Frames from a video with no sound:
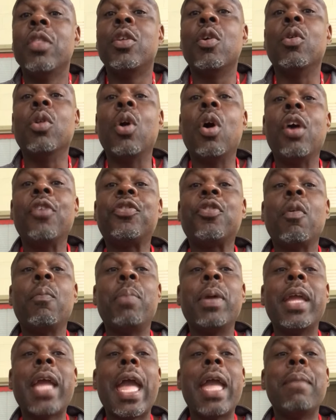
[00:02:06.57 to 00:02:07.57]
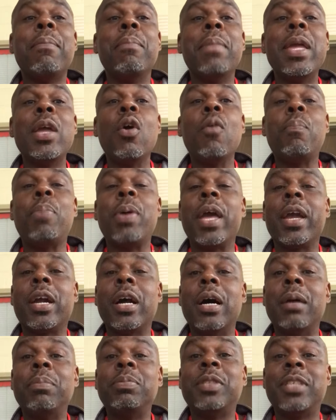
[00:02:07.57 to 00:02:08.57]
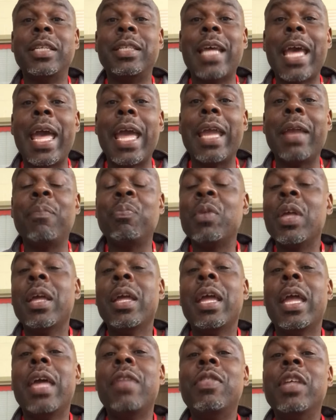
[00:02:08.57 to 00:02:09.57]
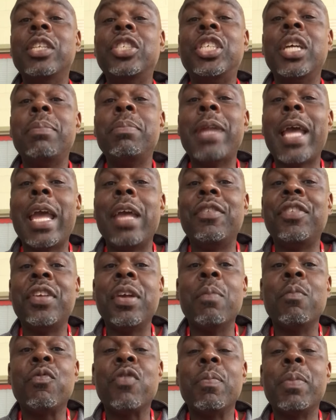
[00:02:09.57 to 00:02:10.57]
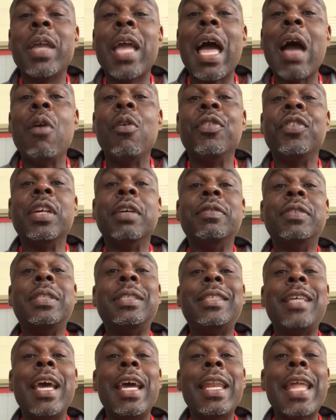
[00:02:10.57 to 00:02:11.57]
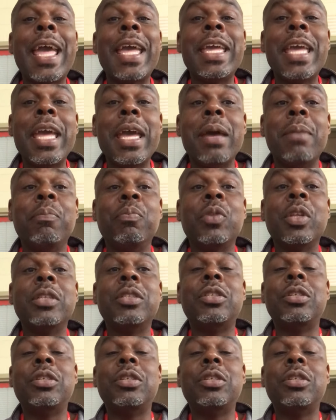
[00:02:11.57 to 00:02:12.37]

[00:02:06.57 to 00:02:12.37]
There will also be a meal pickup today in the gymnasium from the hours of 10 a.m.